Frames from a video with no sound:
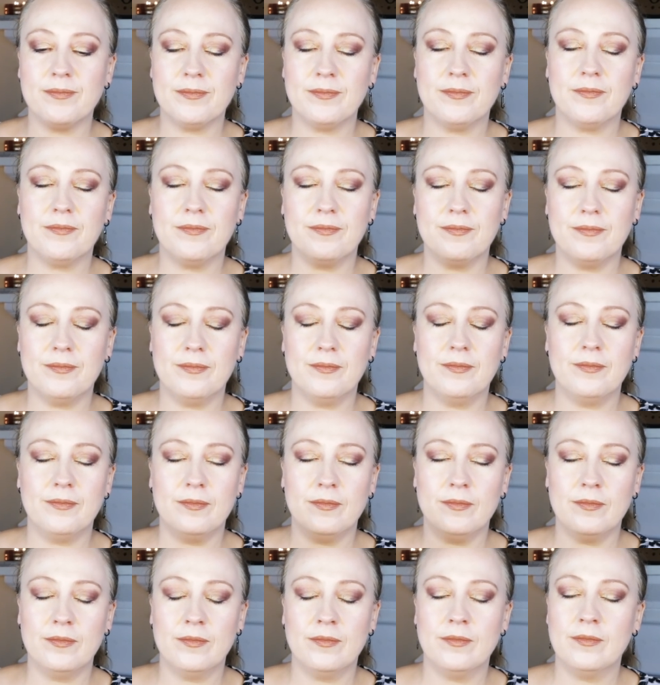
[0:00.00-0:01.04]

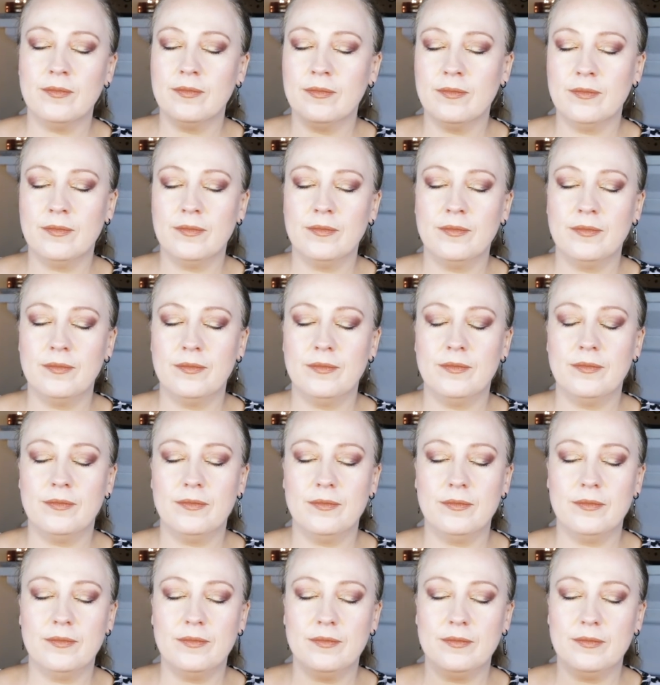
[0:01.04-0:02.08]

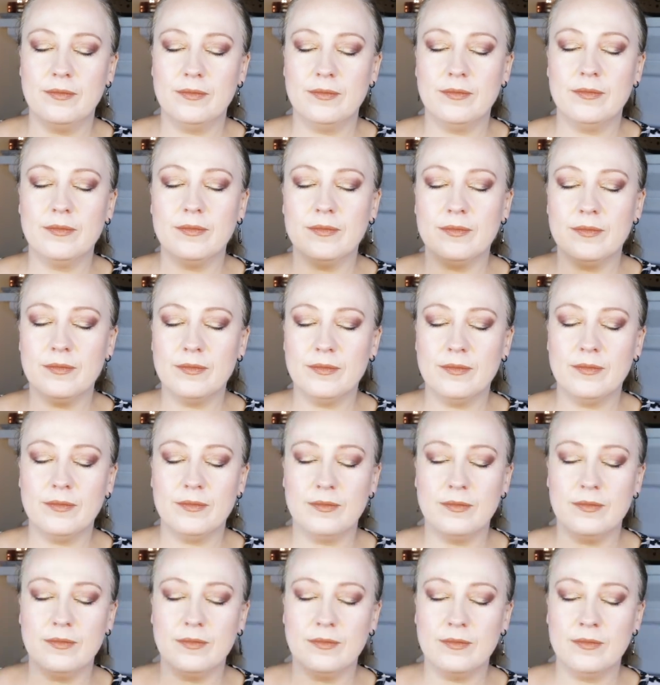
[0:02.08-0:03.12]

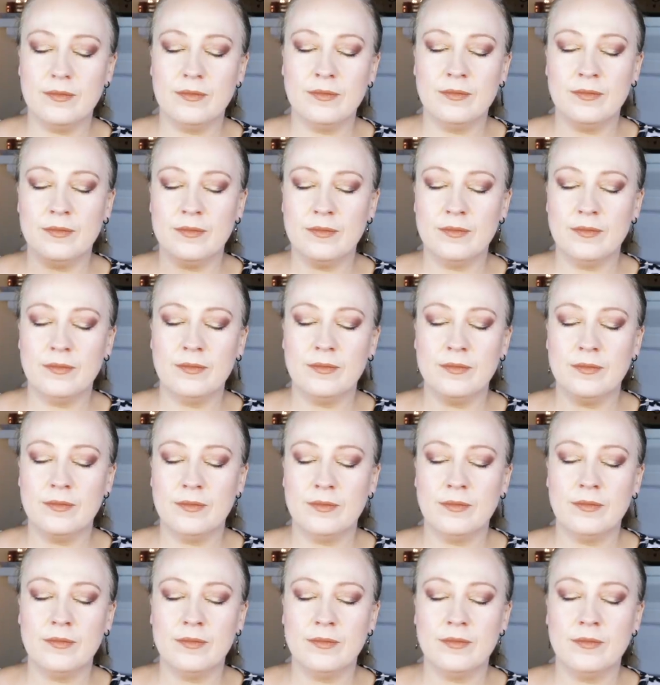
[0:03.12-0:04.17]

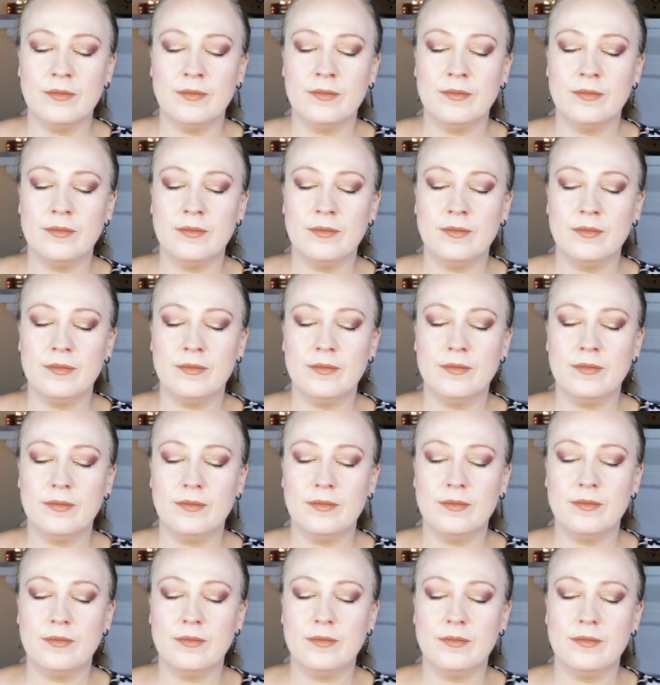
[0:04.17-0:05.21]

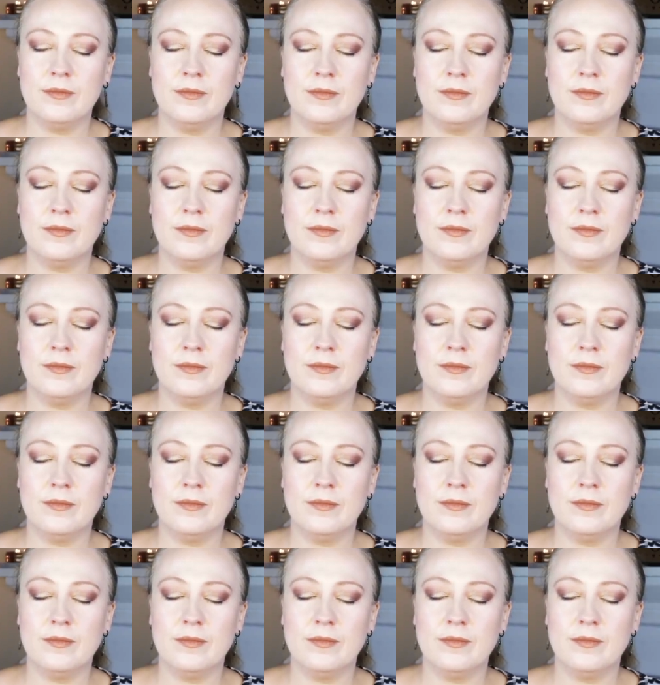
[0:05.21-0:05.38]
(silence)